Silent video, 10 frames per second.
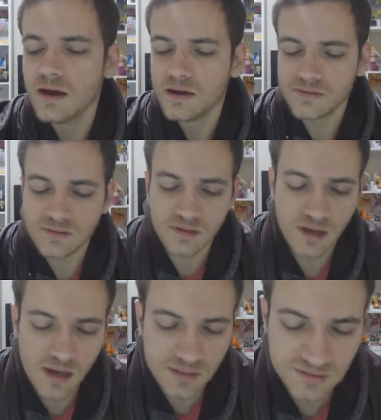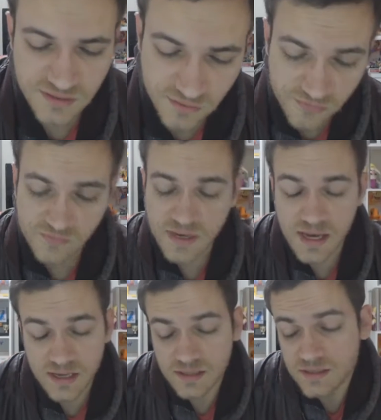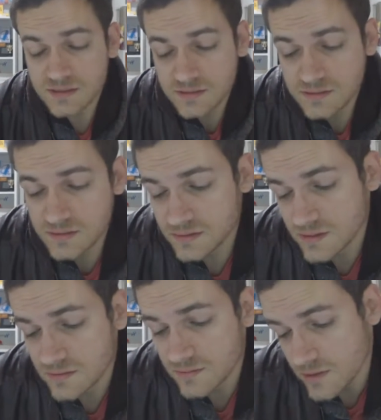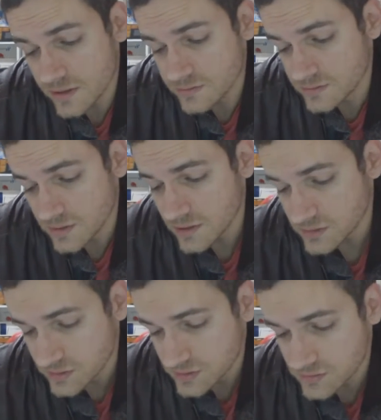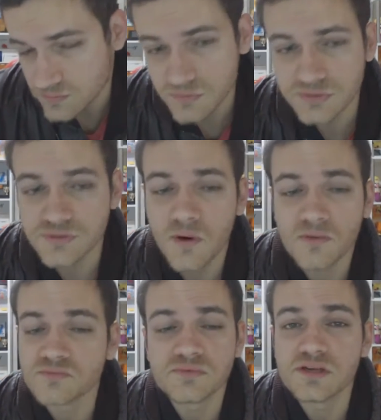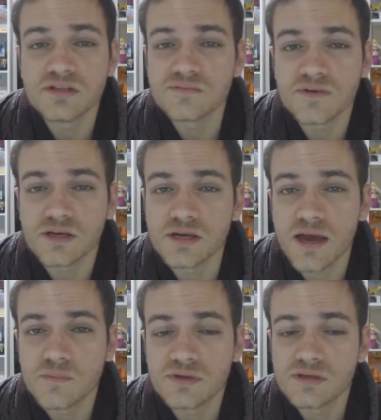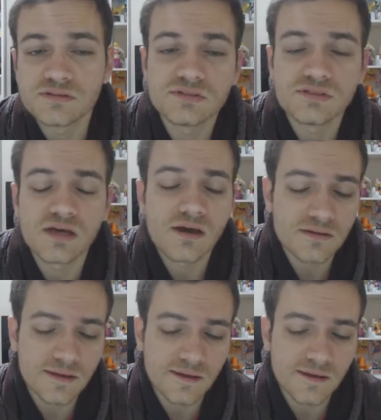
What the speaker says: I think the hardest thing for me, and I just was not really fucking happy today,